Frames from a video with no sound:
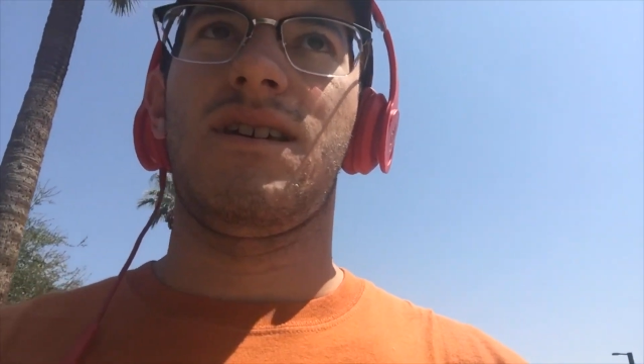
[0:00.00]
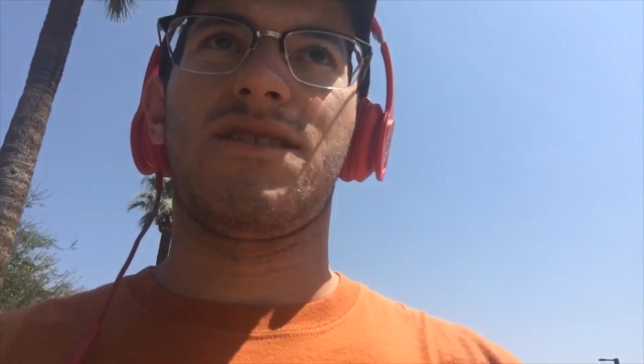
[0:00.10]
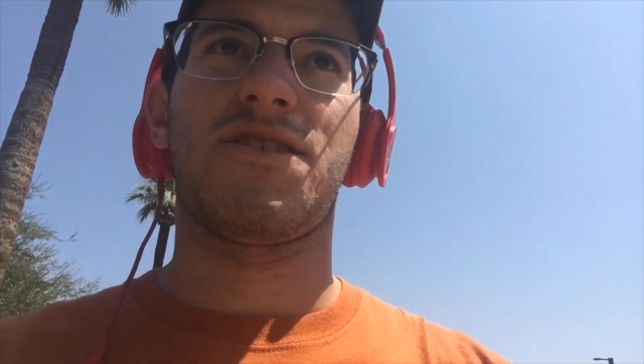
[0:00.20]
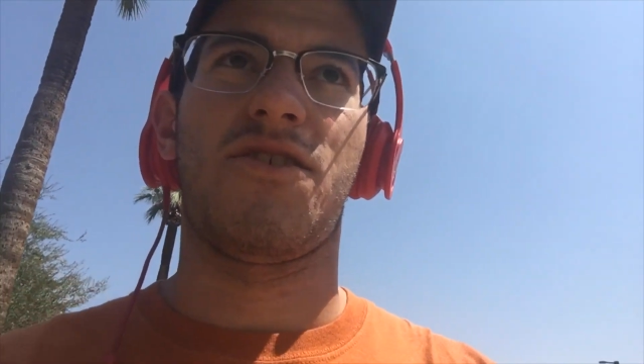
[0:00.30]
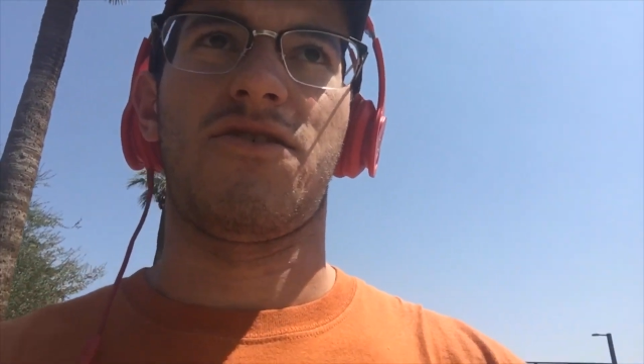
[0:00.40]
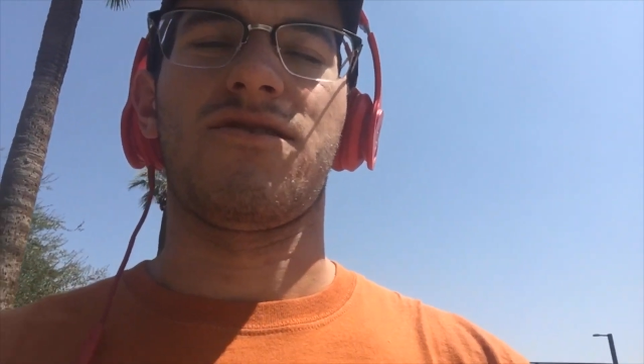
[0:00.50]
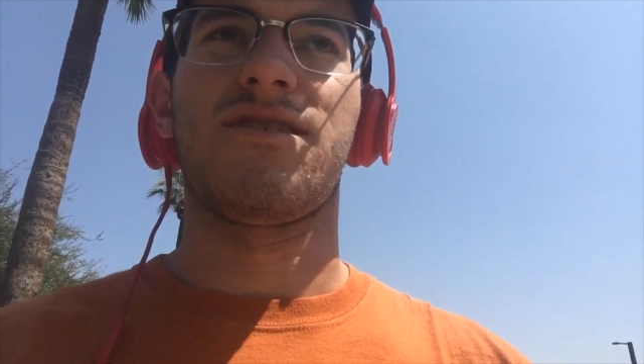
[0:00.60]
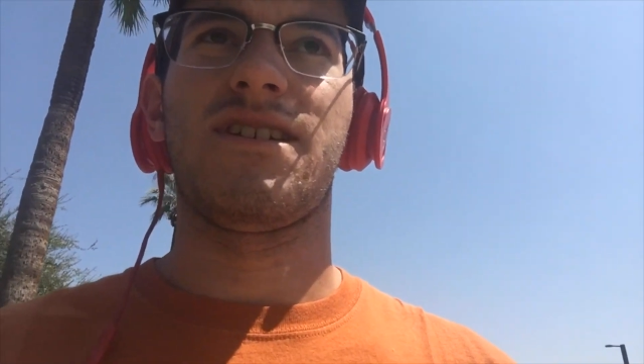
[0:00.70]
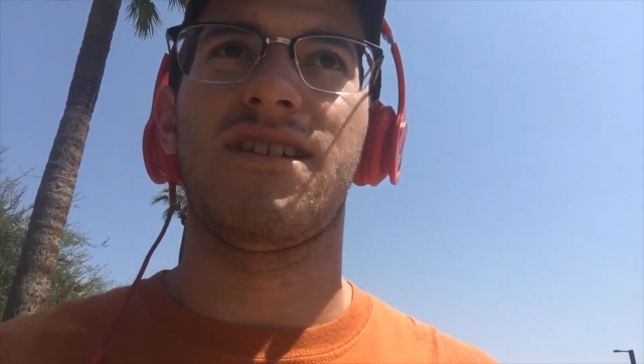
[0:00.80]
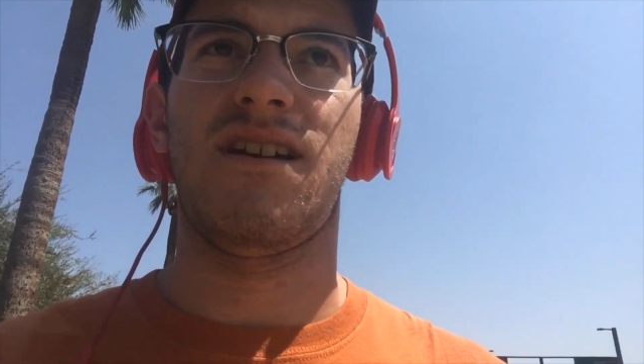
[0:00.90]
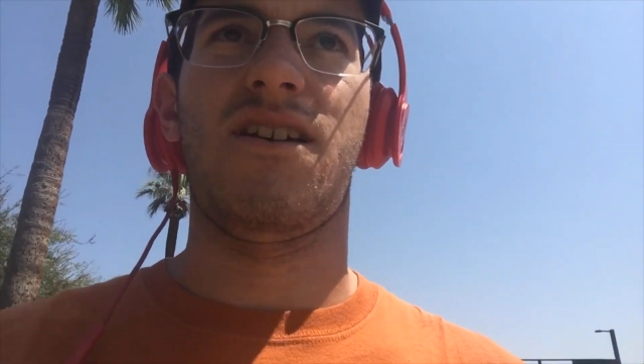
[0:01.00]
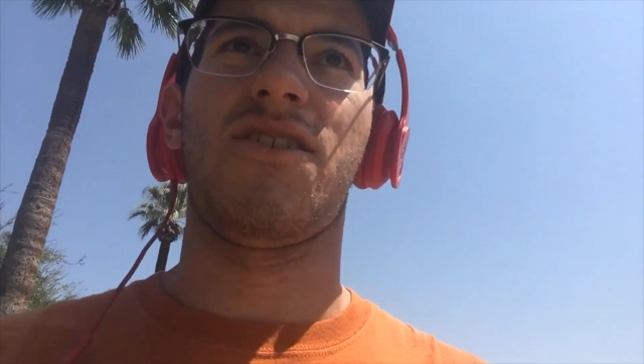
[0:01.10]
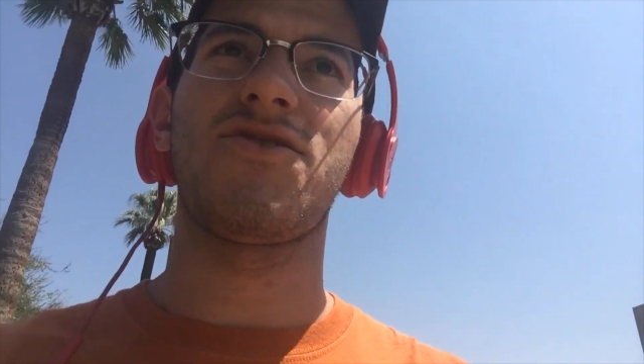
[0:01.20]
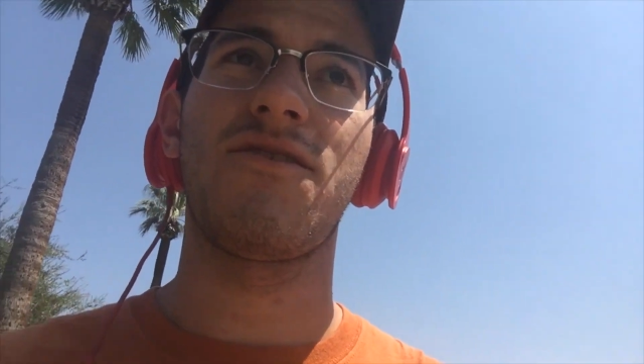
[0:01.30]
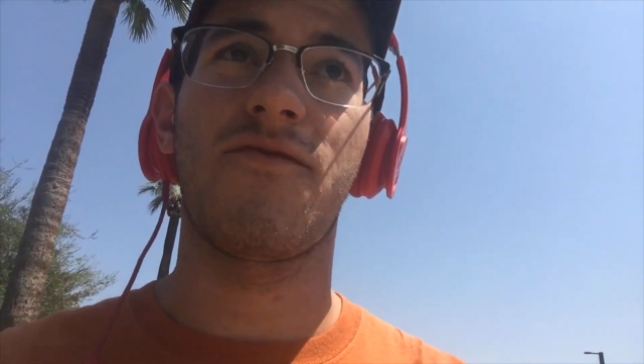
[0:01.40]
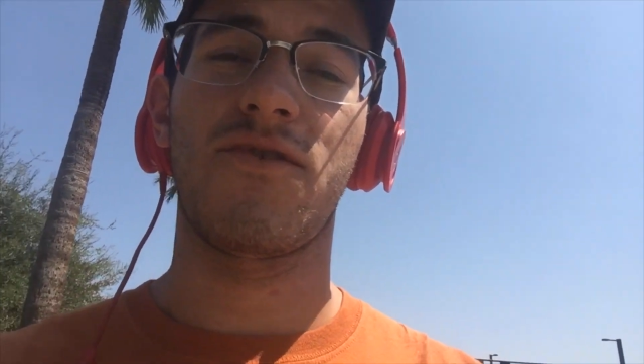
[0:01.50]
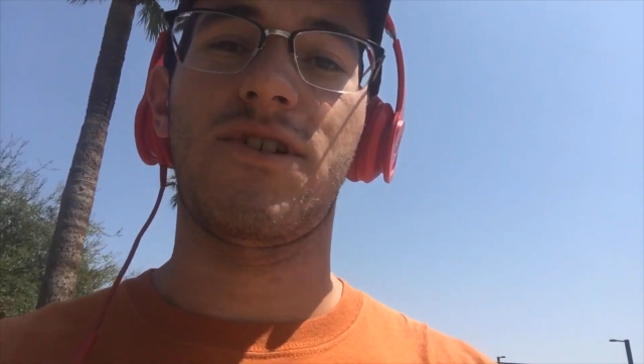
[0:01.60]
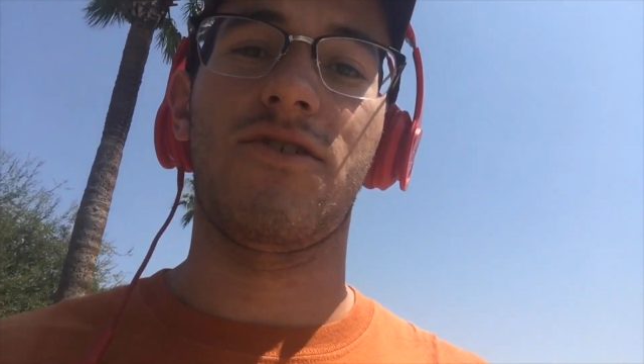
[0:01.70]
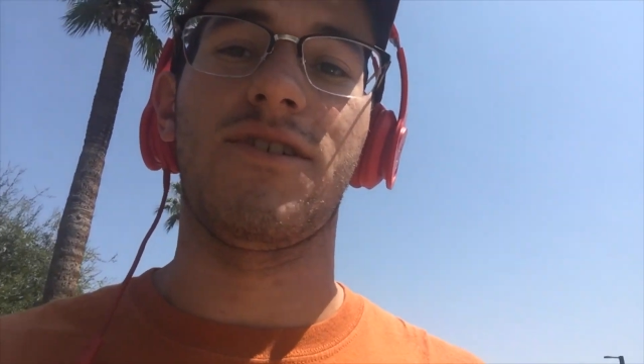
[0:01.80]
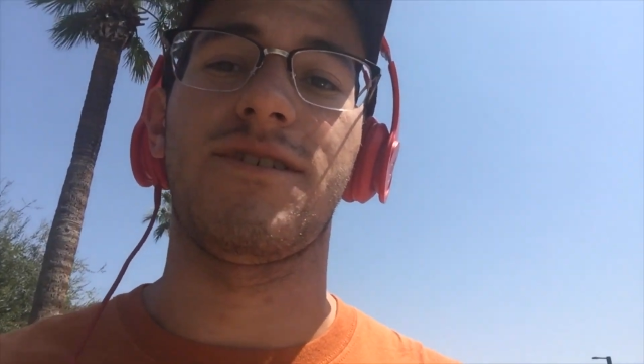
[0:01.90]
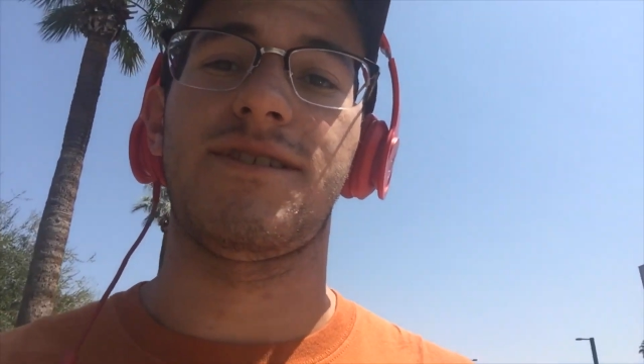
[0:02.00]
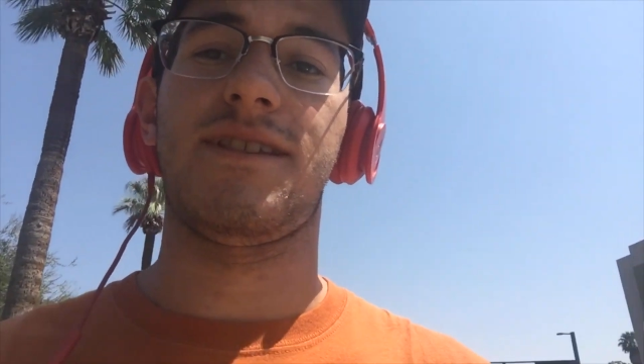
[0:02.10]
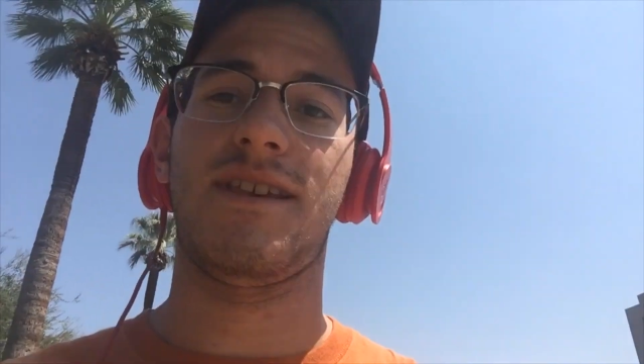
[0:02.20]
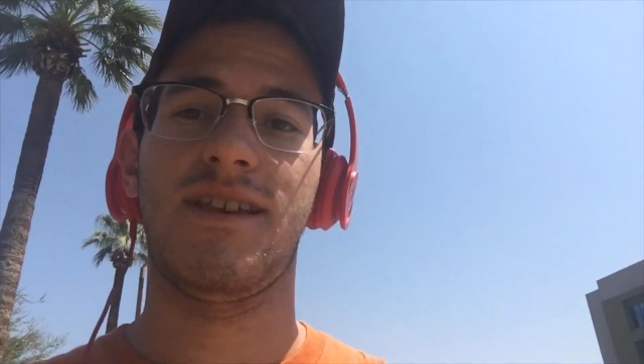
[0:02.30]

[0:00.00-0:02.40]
It's currently 104 degrees.